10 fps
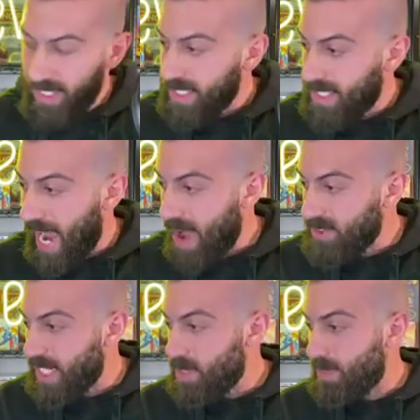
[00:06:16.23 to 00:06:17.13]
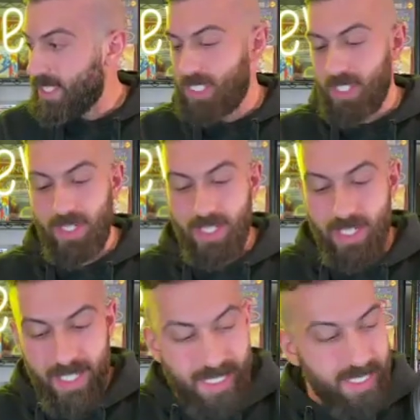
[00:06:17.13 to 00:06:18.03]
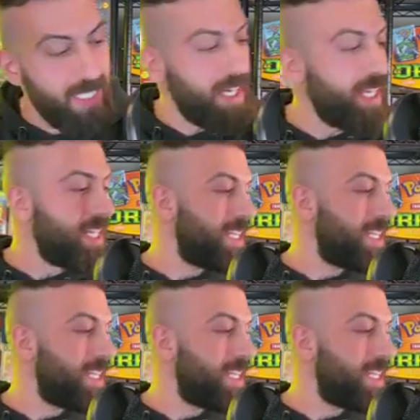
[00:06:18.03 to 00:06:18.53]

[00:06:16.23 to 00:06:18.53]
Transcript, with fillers: So how is everybody doing tonight?